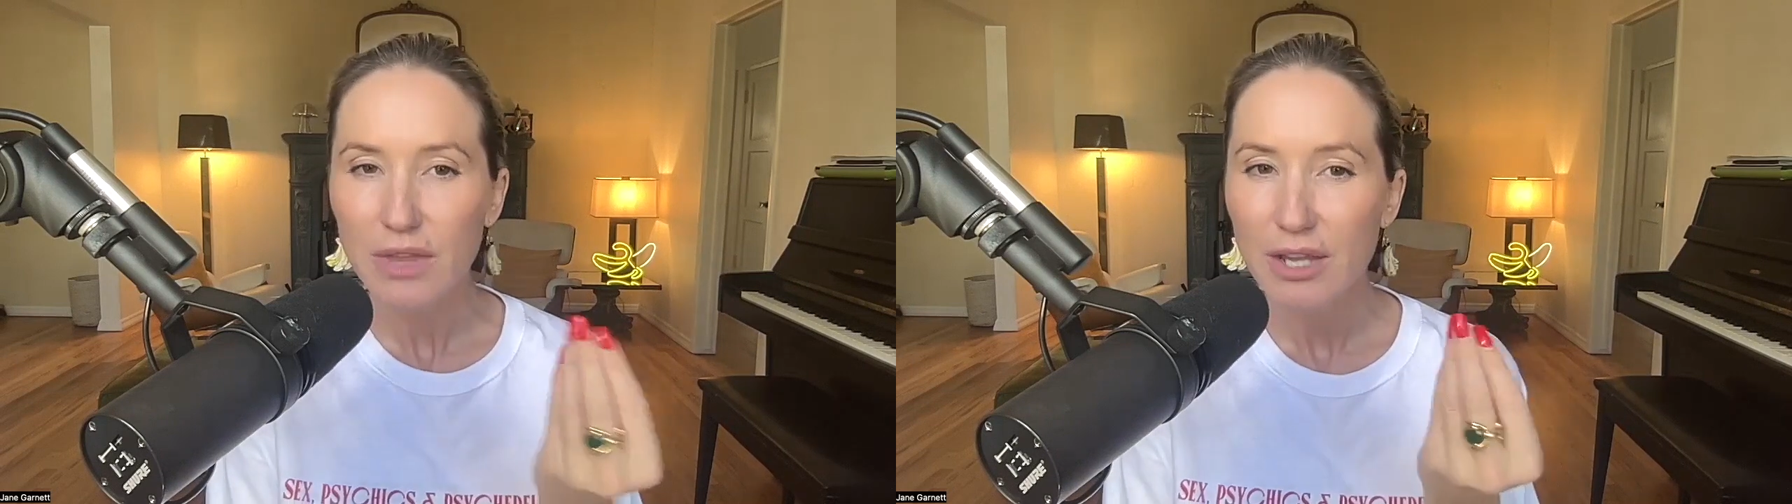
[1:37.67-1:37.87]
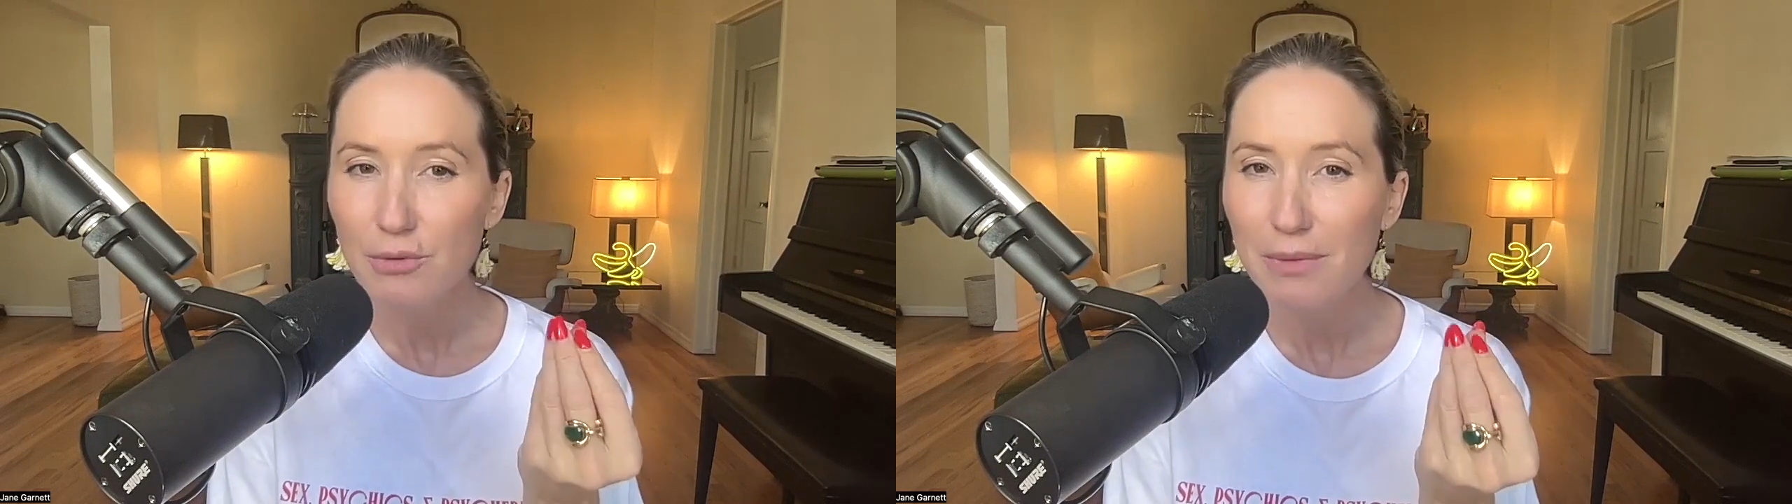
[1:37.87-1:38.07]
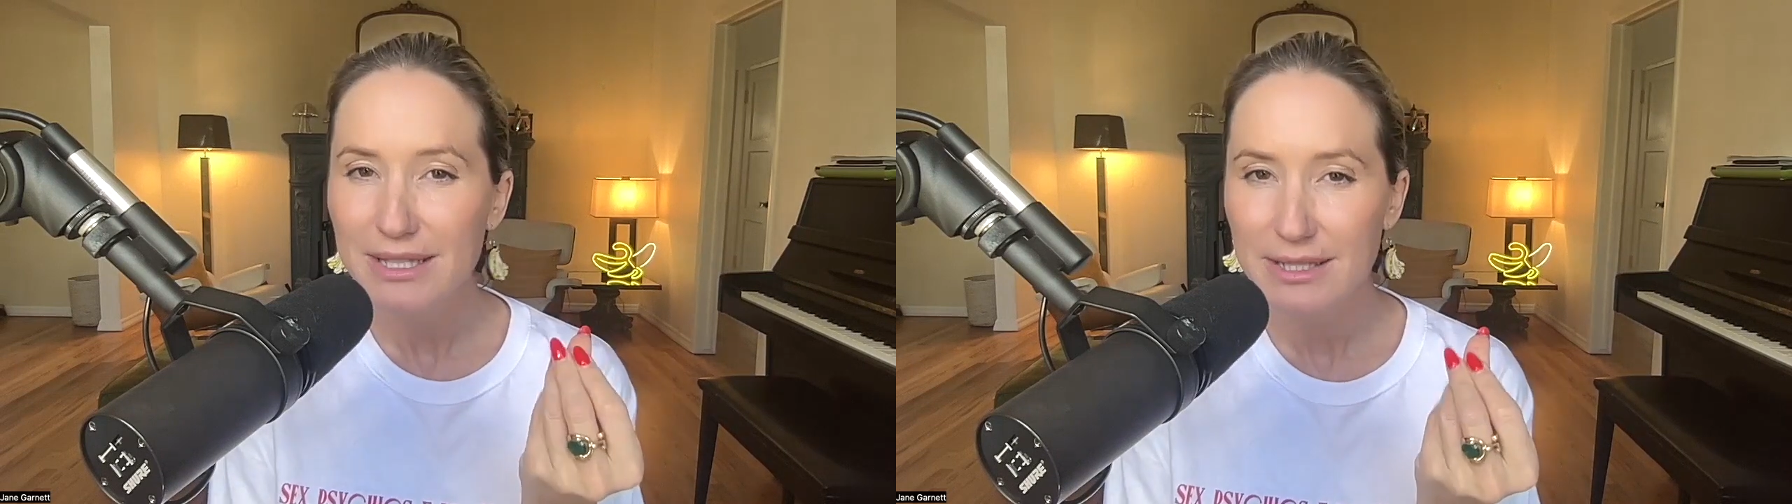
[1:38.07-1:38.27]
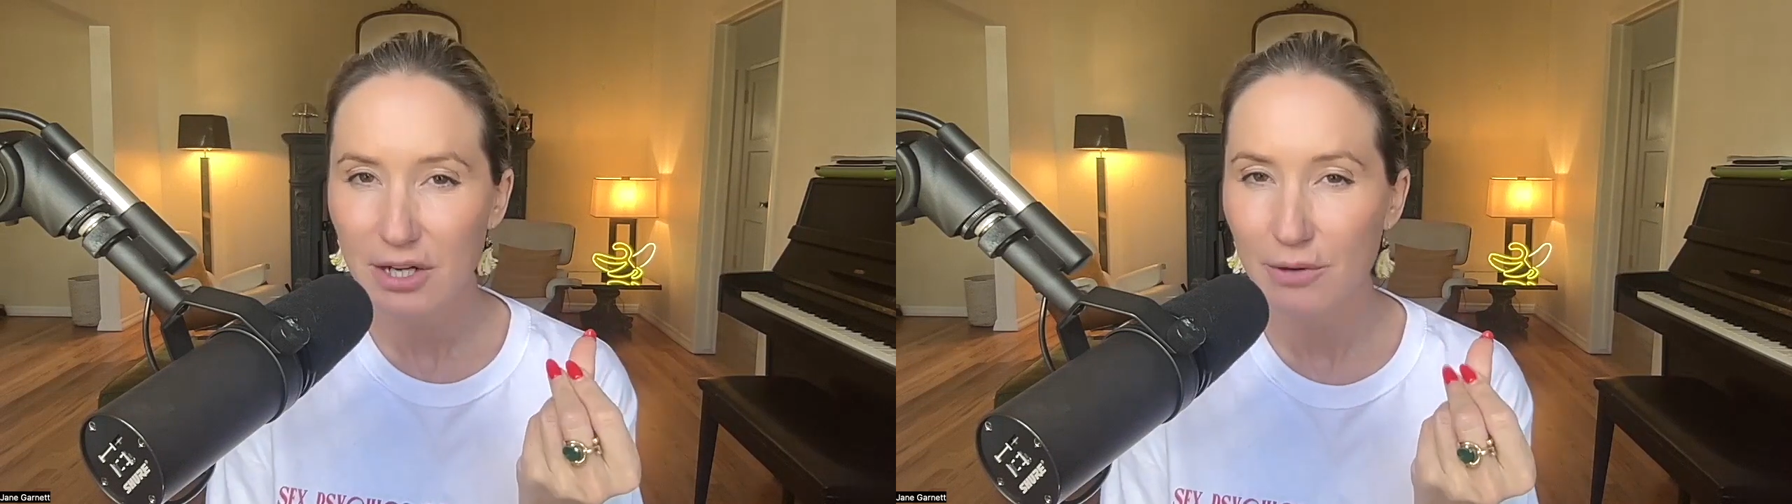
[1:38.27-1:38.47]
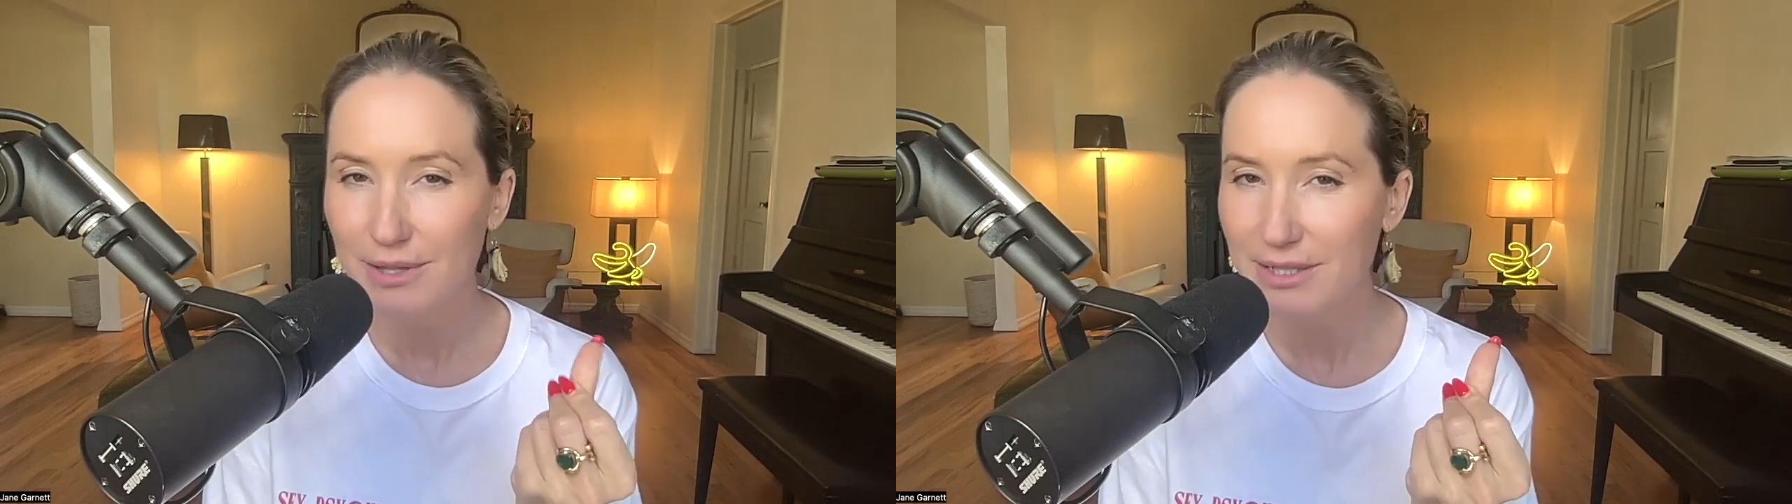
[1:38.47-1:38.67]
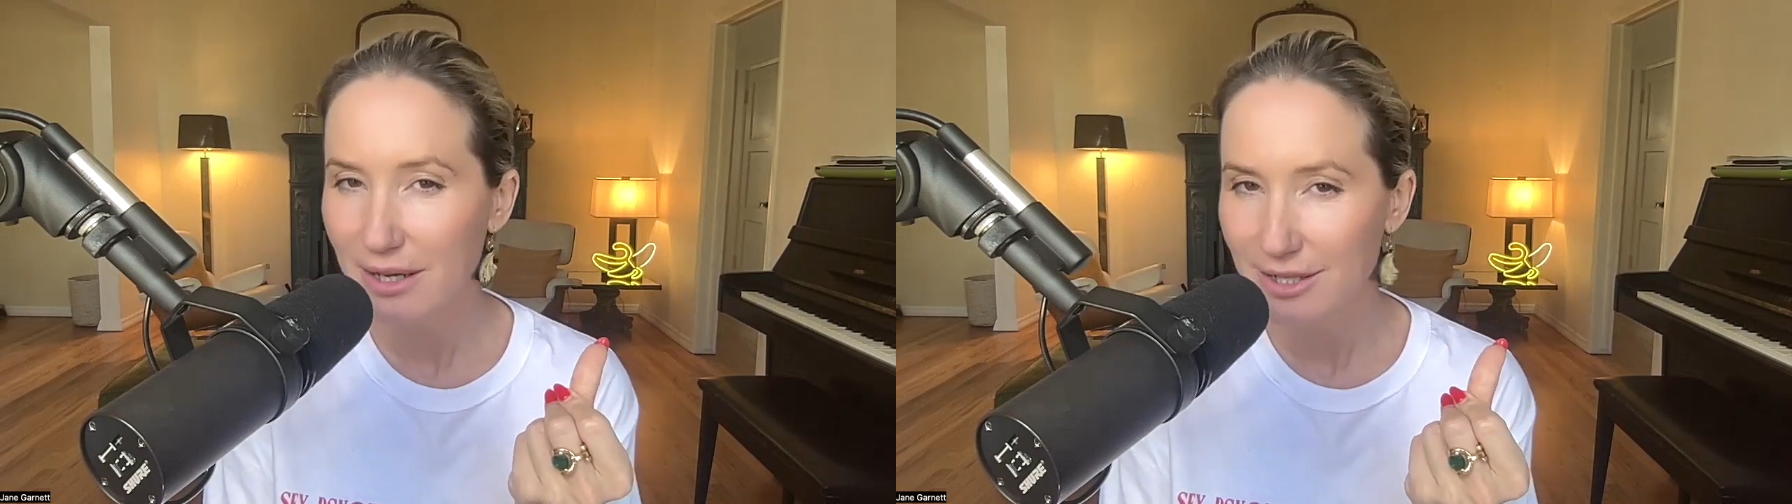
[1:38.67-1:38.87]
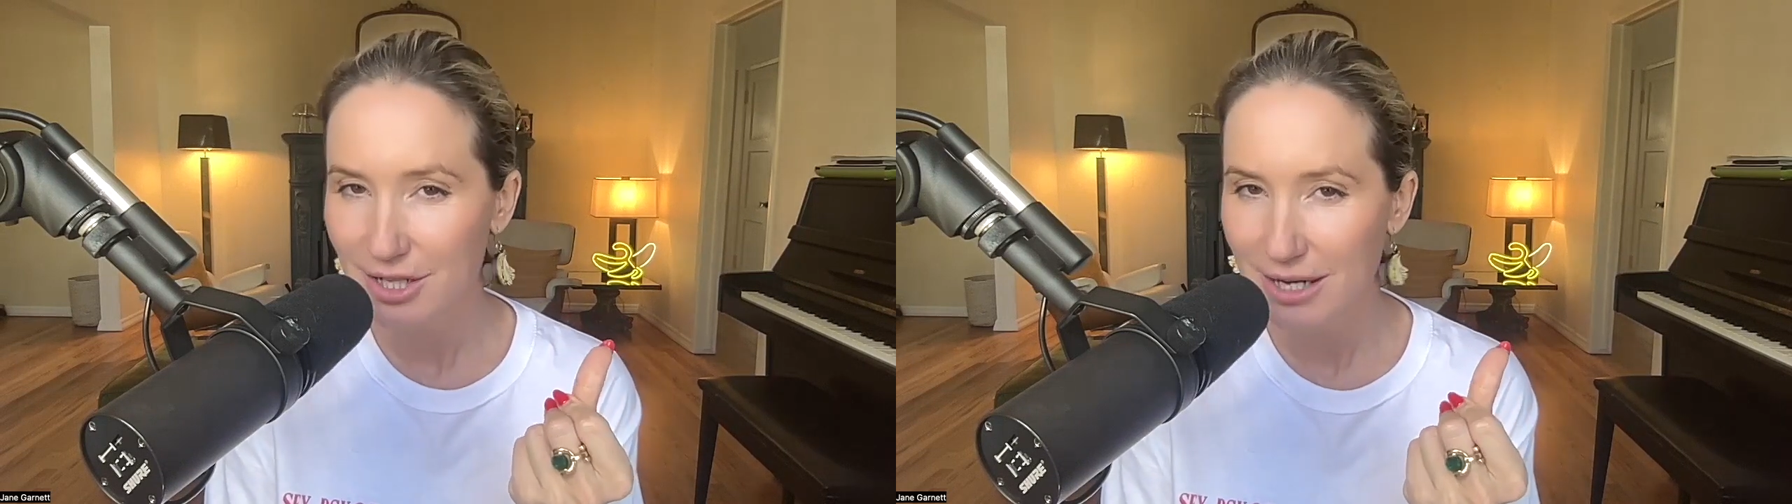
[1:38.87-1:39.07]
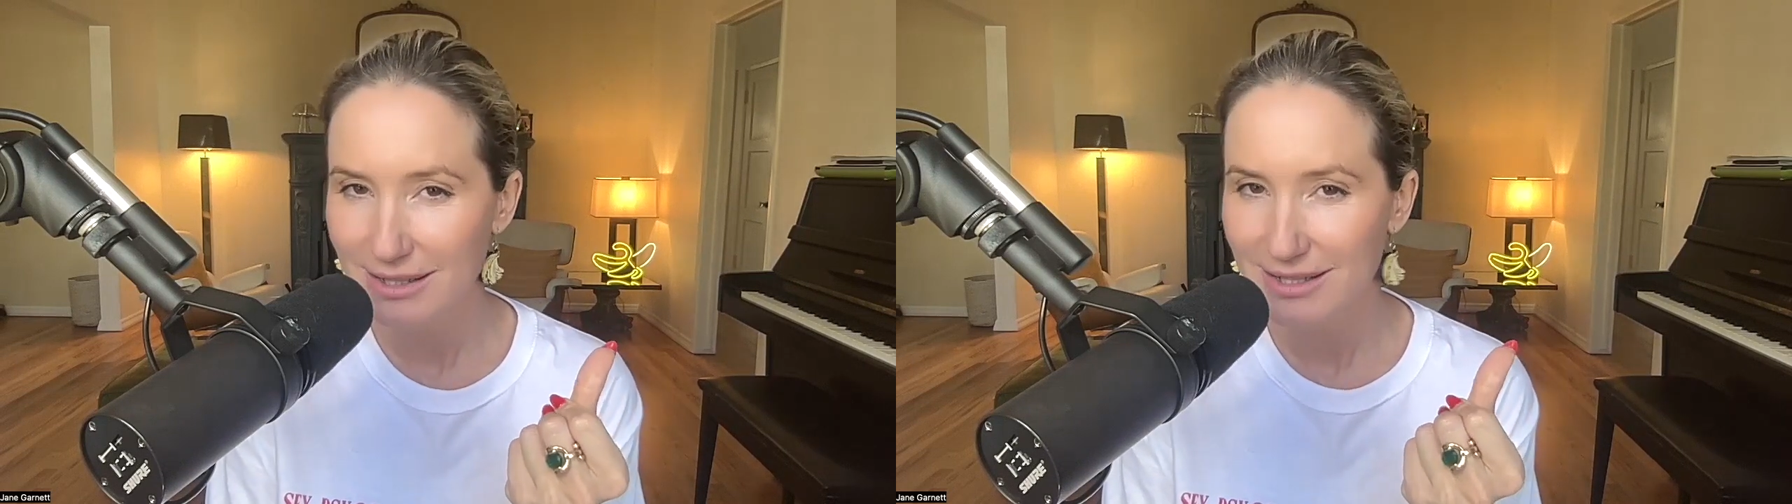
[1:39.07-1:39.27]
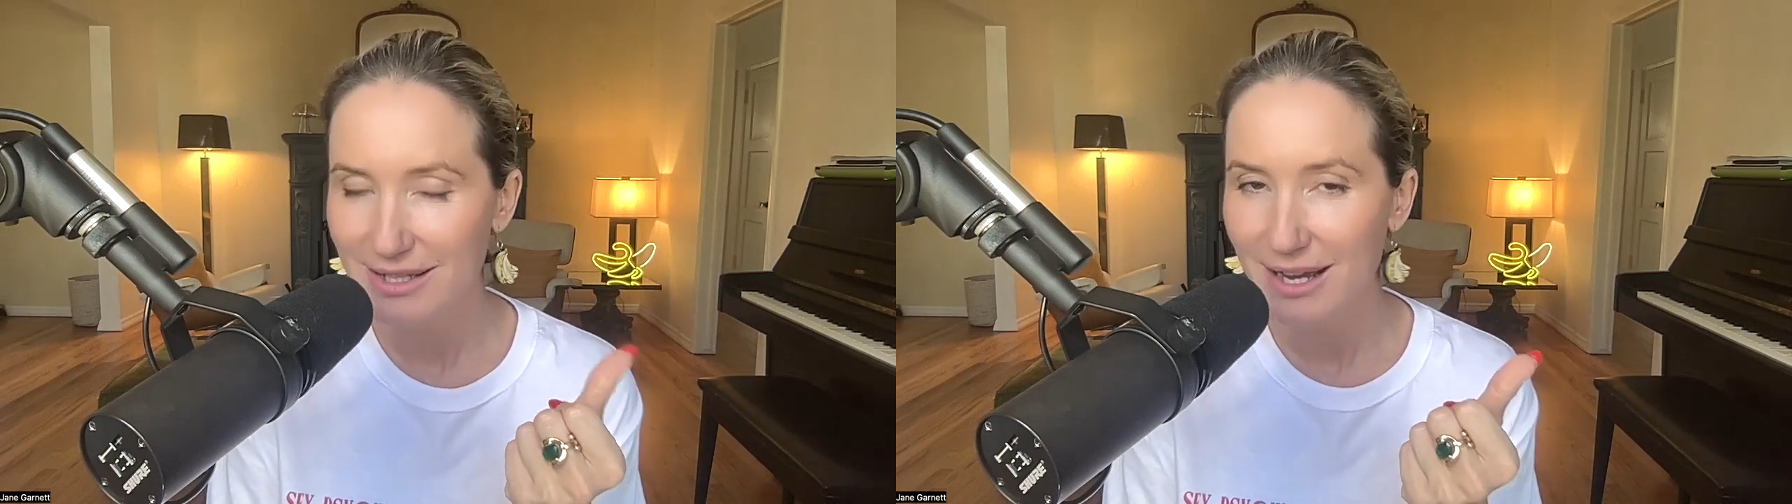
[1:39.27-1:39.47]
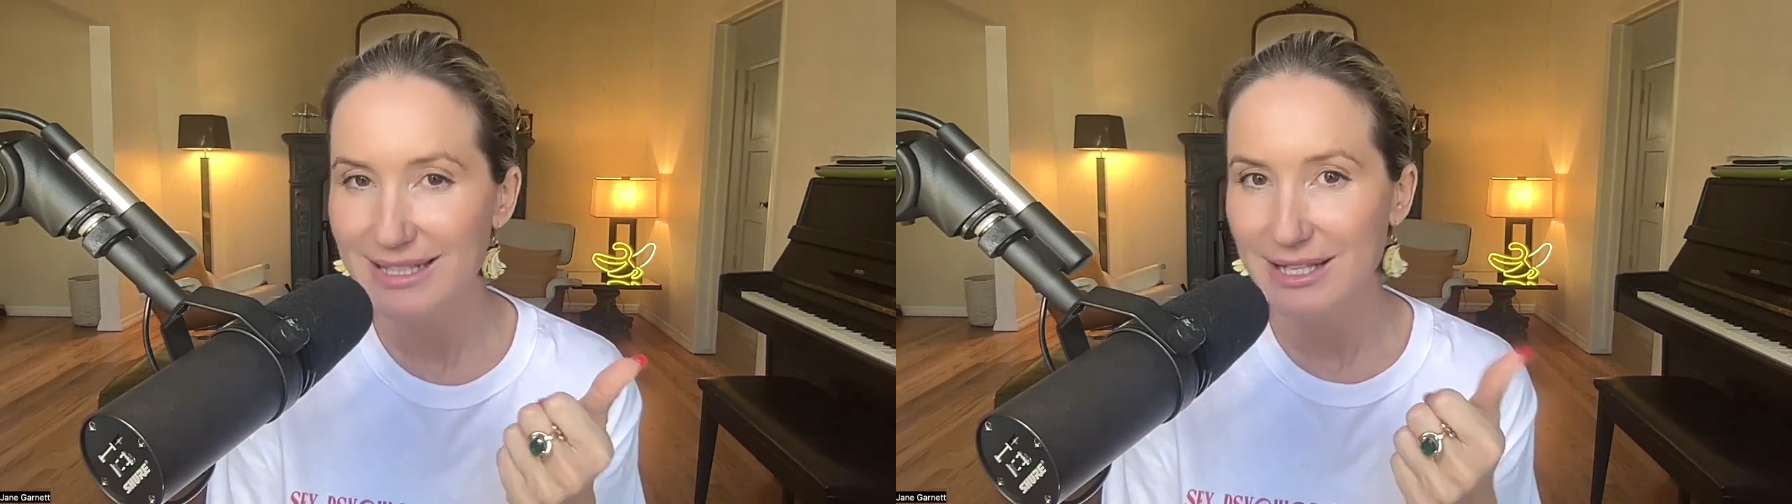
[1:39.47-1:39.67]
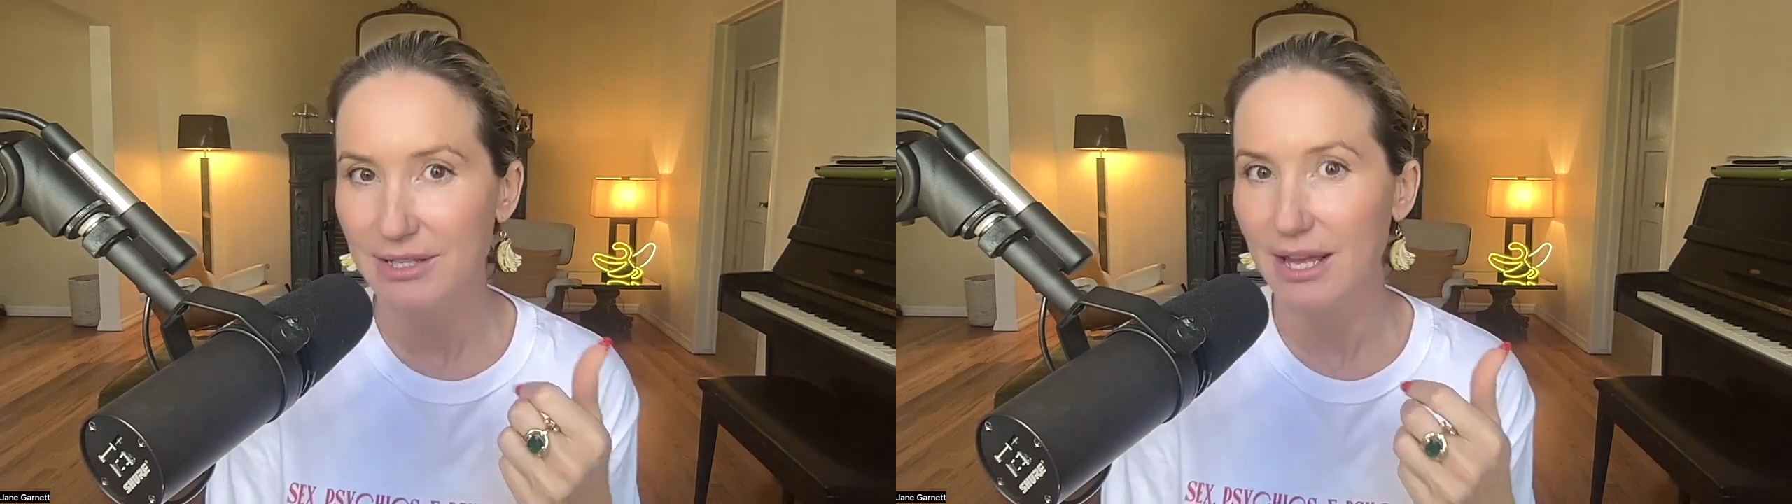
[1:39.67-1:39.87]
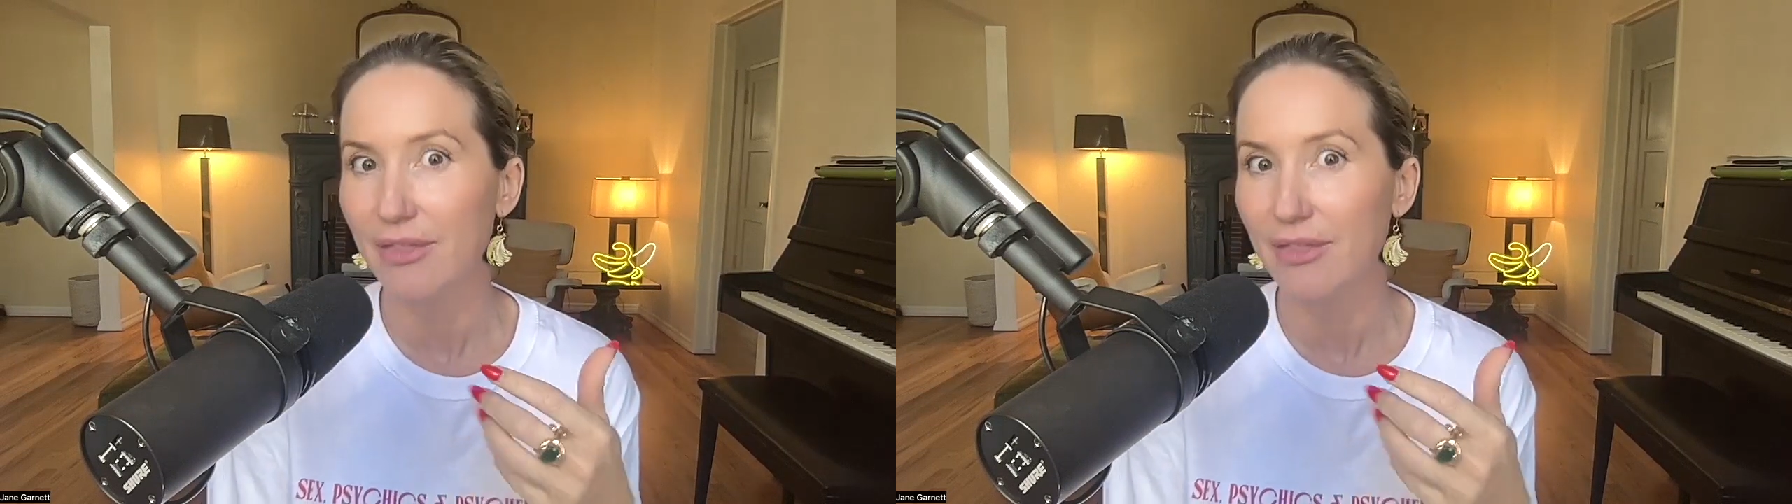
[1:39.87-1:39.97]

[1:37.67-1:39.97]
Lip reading: You might start with touch exercises